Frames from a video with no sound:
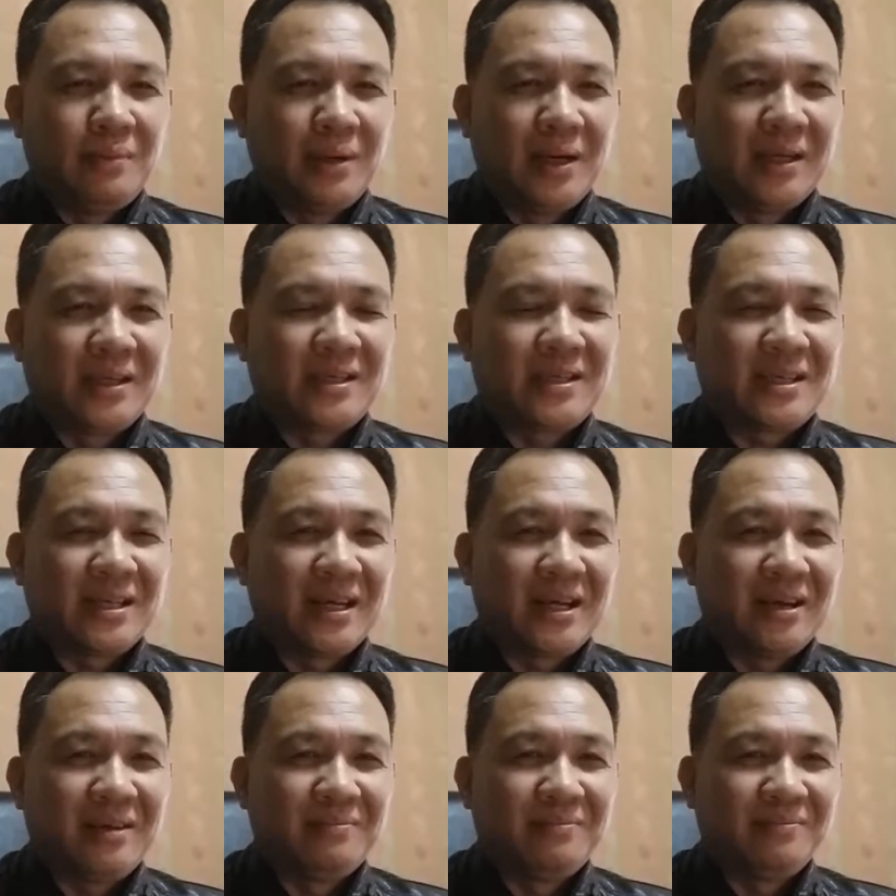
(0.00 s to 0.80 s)
But
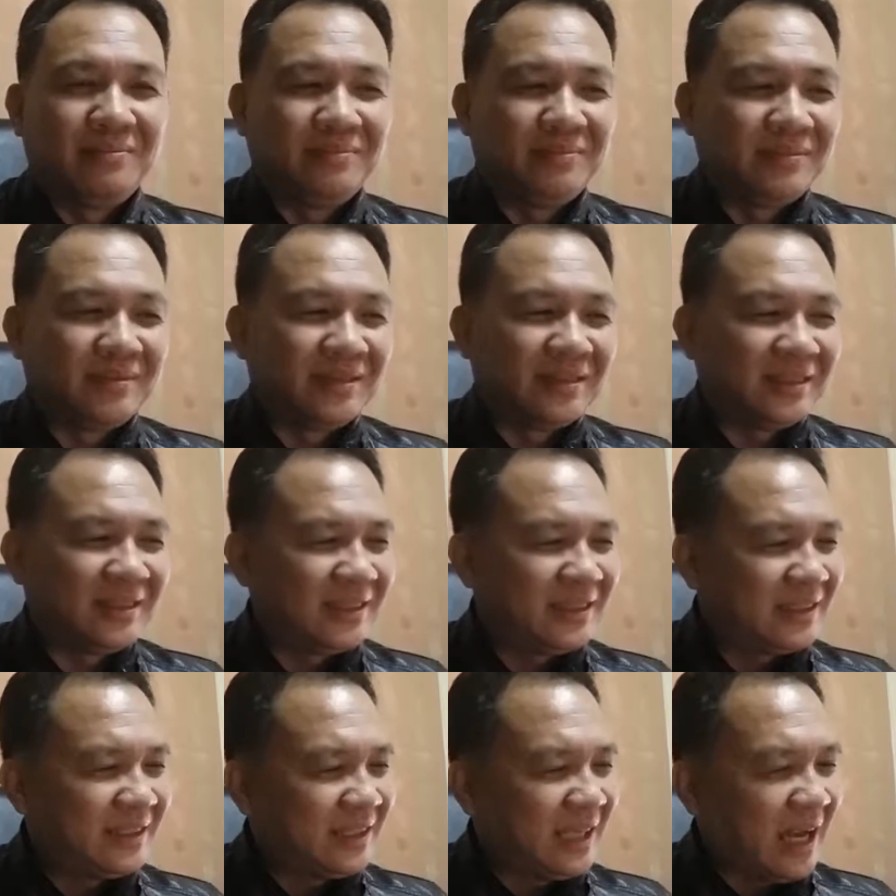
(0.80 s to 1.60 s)

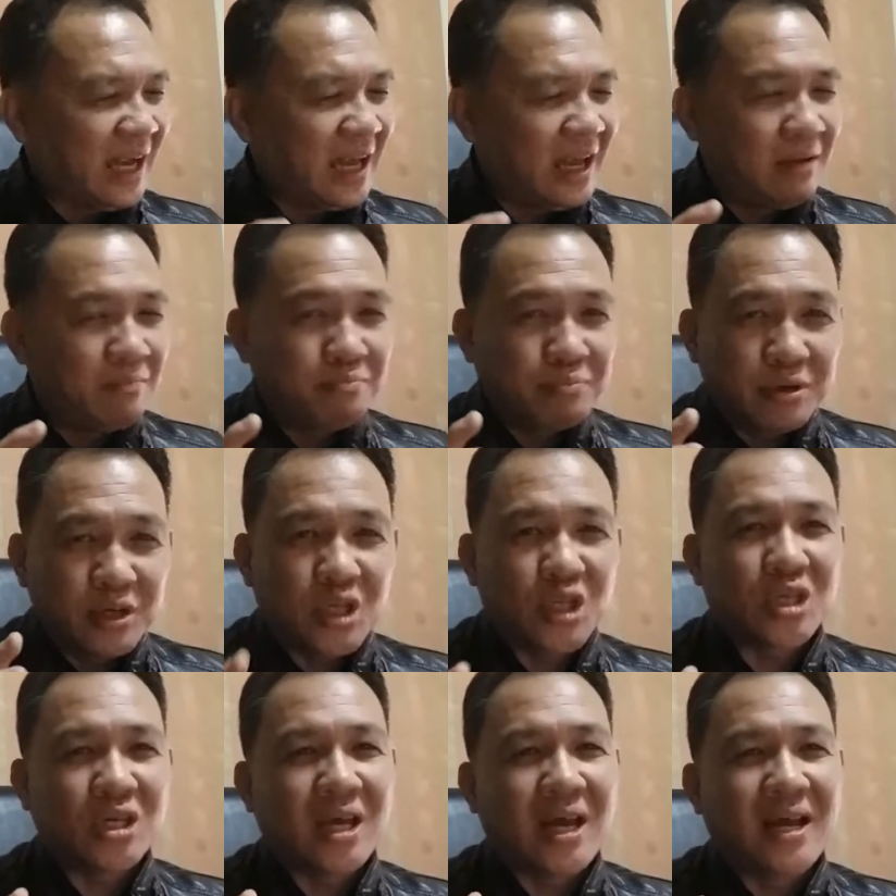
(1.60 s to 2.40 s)
I
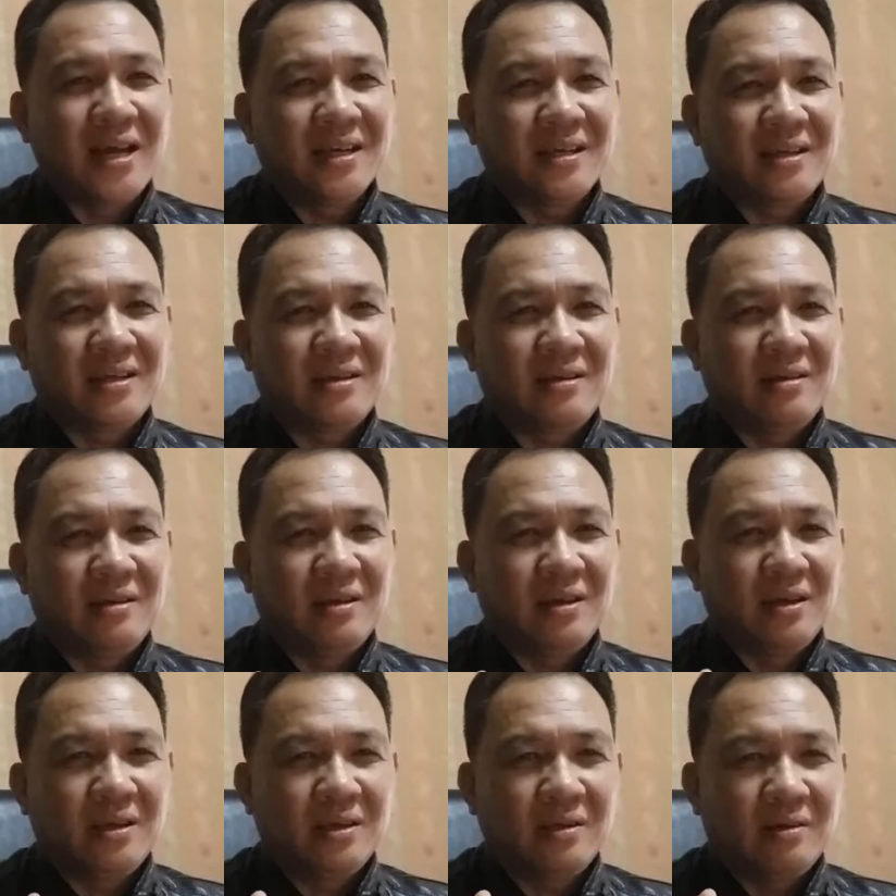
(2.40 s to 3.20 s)
appreciate
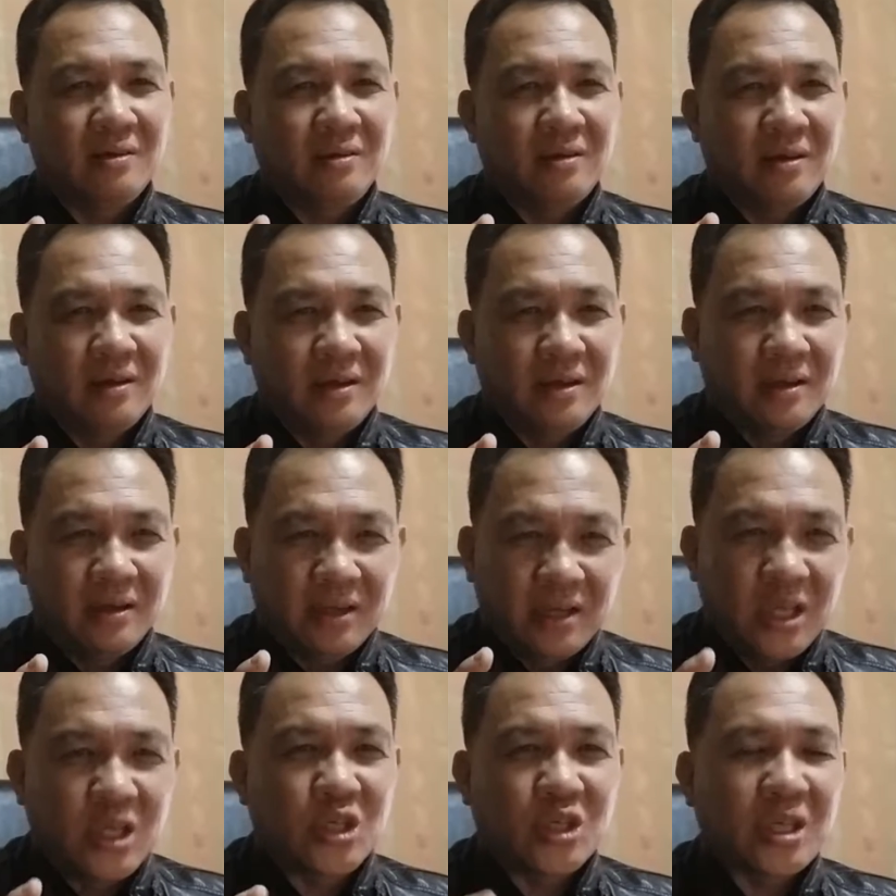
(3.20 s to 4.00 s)

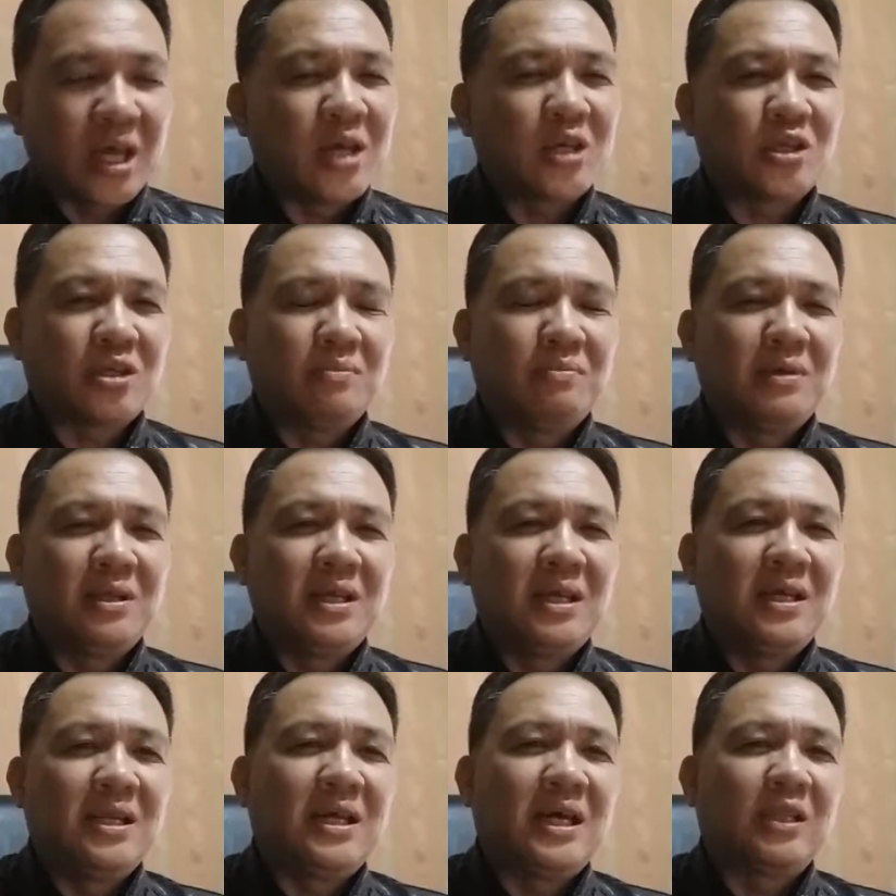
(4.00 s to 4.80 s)
this
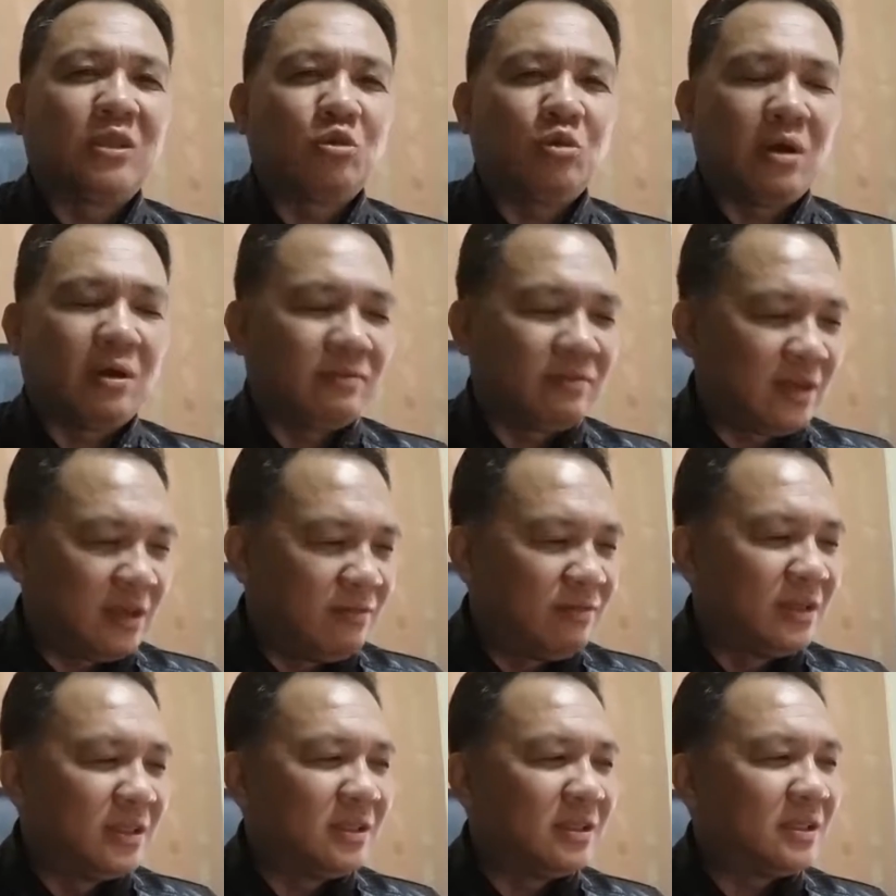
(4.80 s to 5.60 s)
testimony that you have
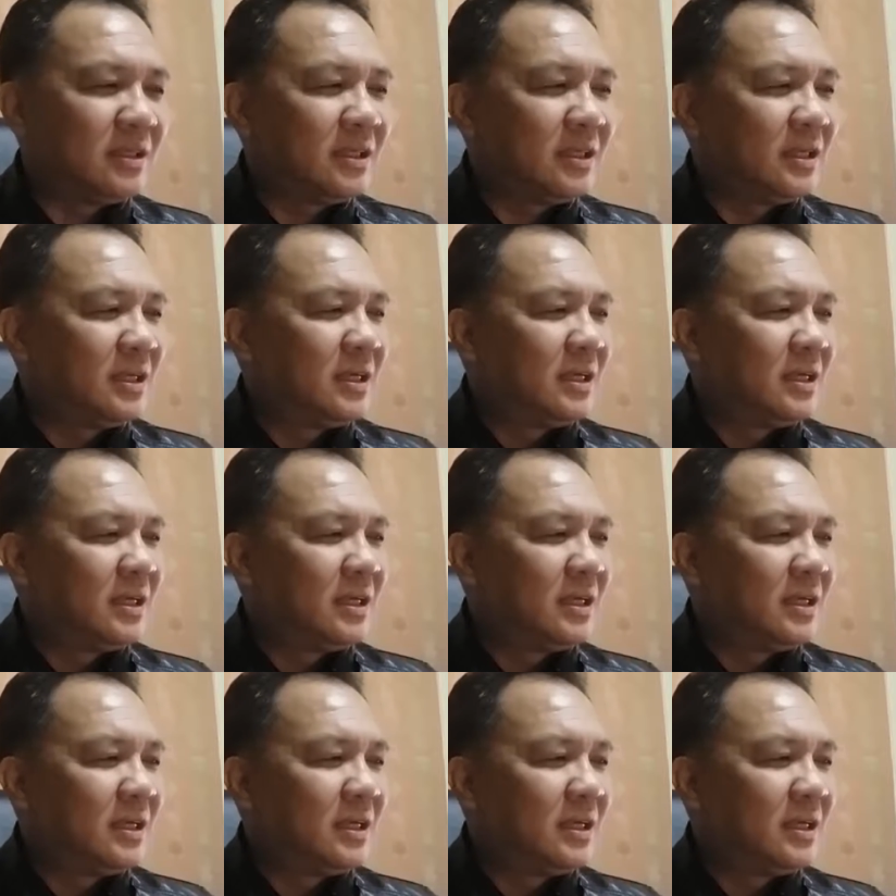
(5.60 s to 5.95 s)
given,